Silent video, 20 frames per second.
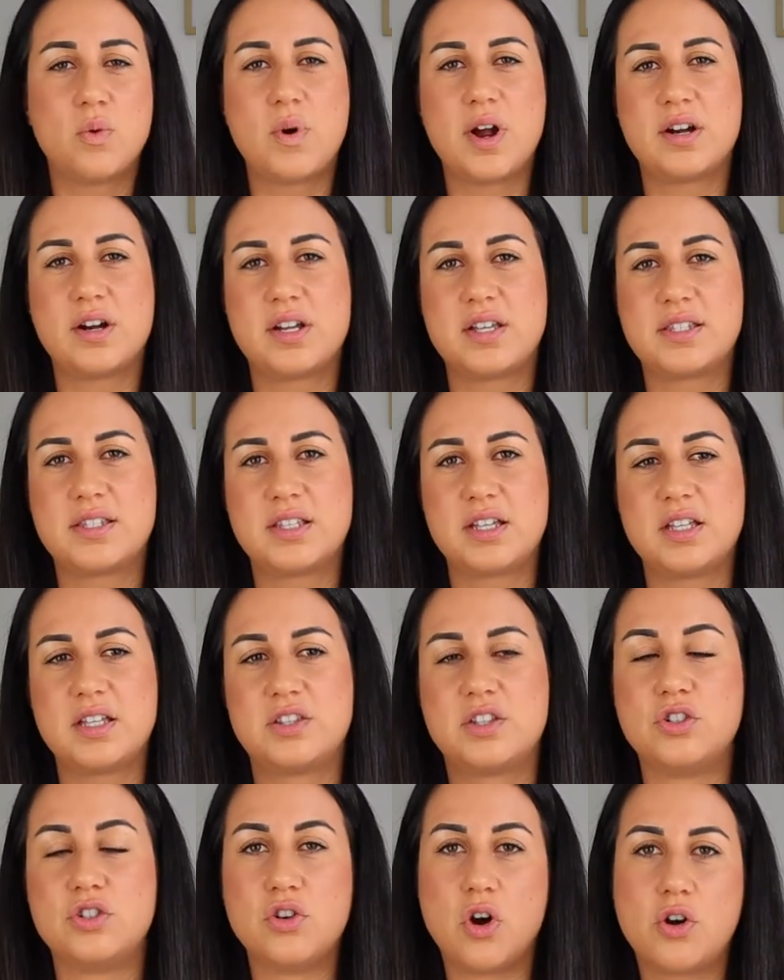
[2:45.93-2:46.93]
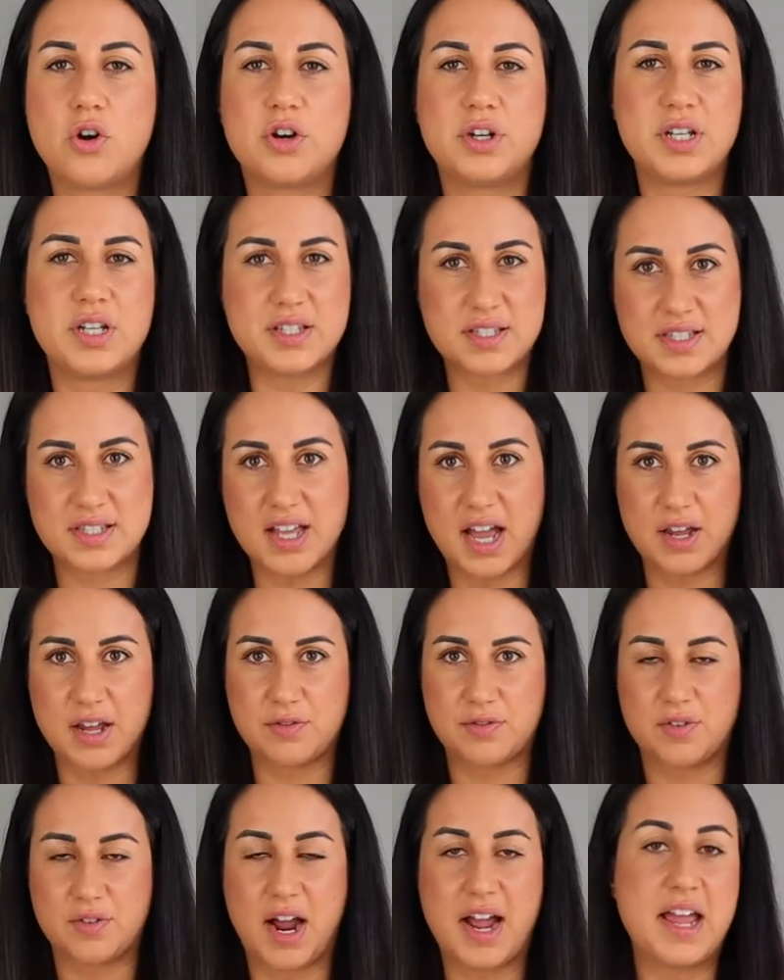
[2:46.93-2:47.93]
Whereas the known is
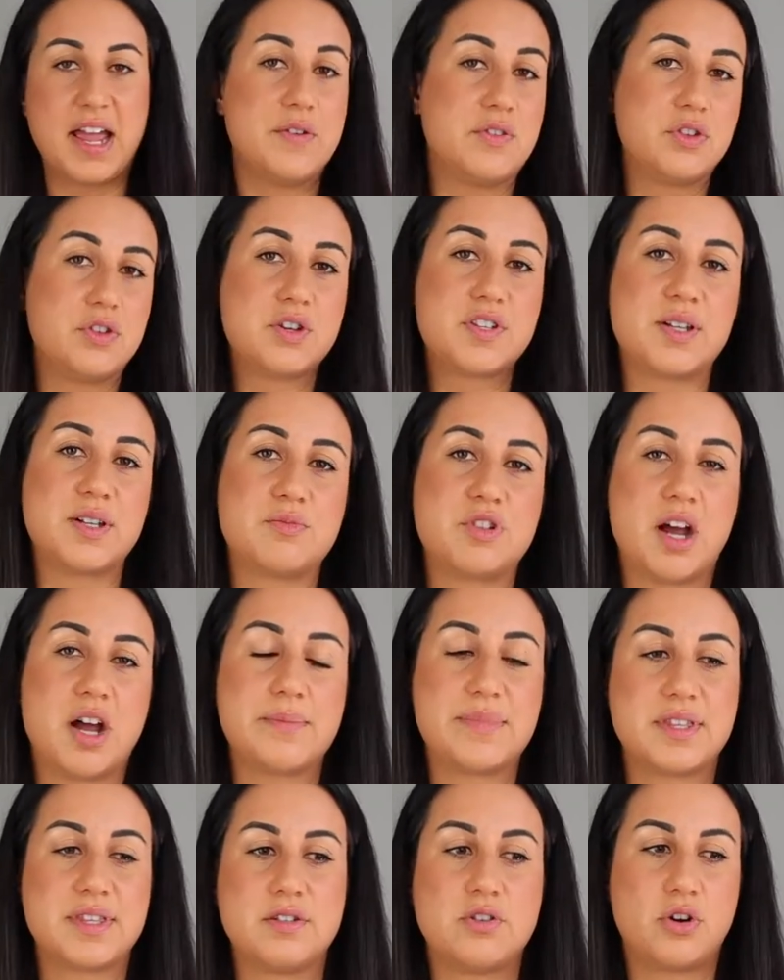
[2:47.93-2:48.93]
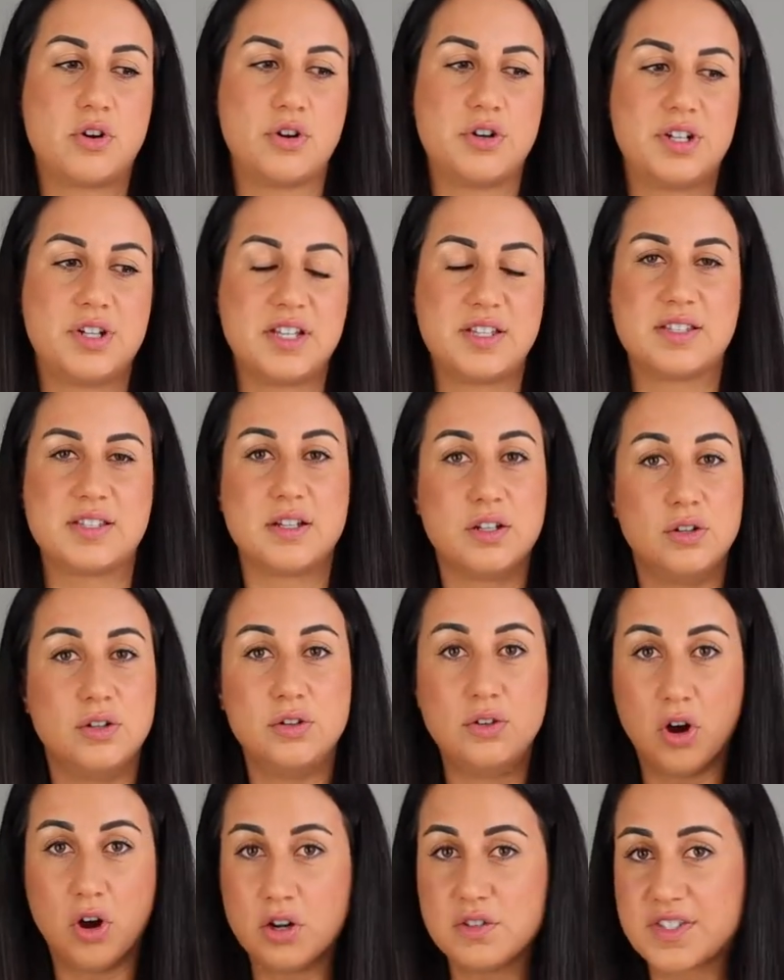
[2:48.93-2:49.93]
safe, right? Even though sometimes the known is
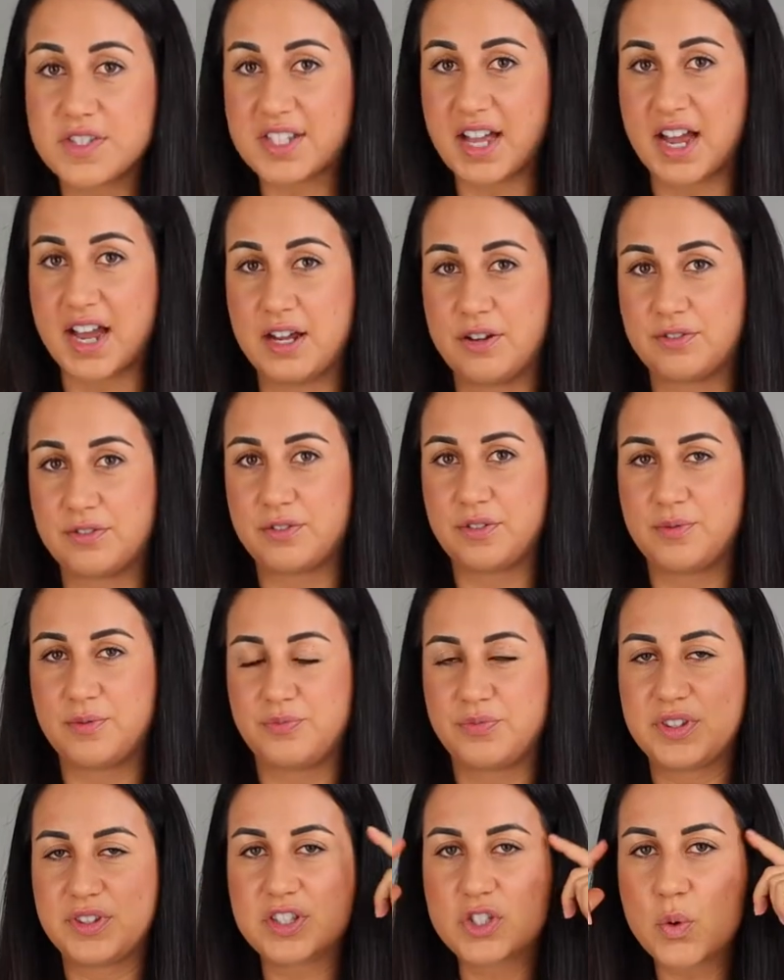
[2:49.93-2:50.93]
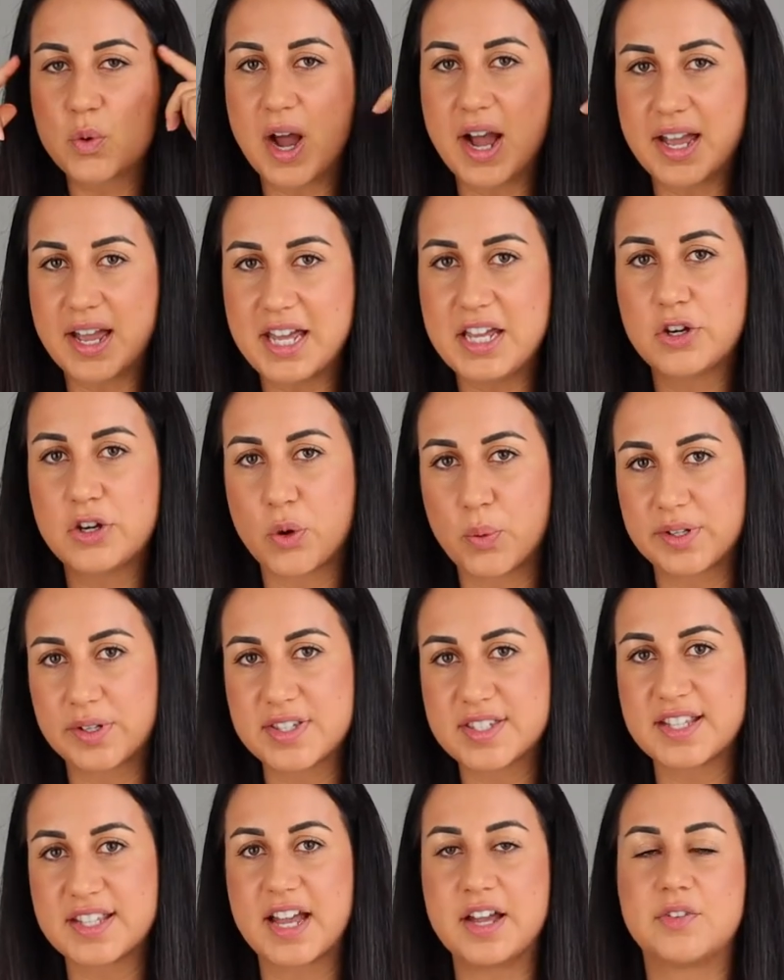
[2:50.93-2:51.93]
not safe, to our ego, it
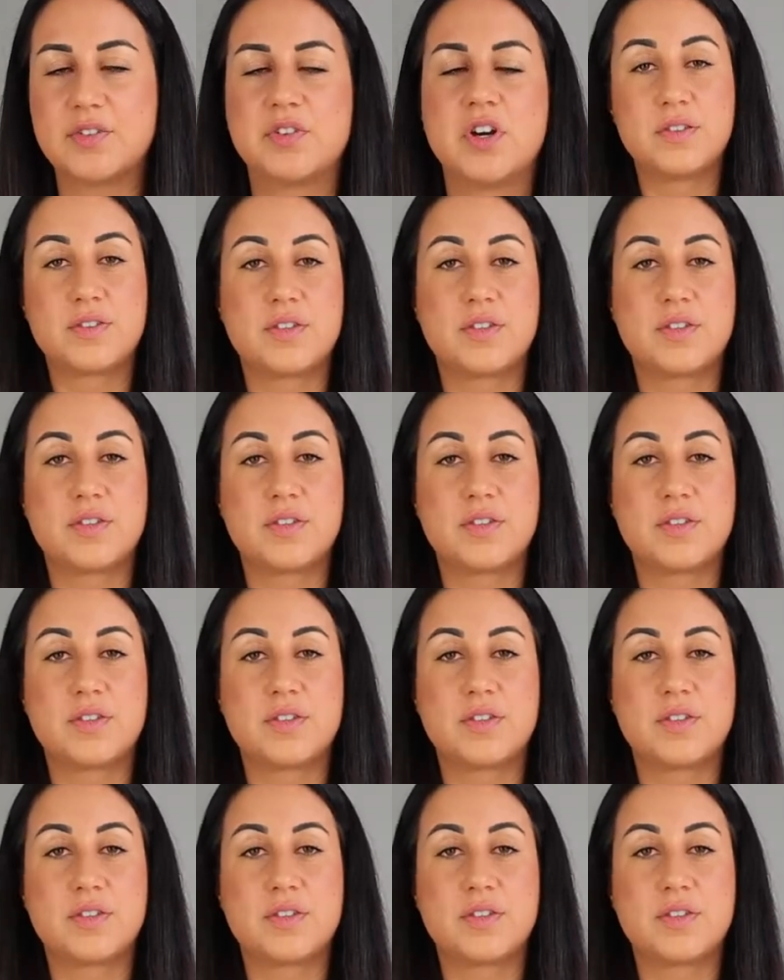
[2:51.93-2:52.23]
is safe.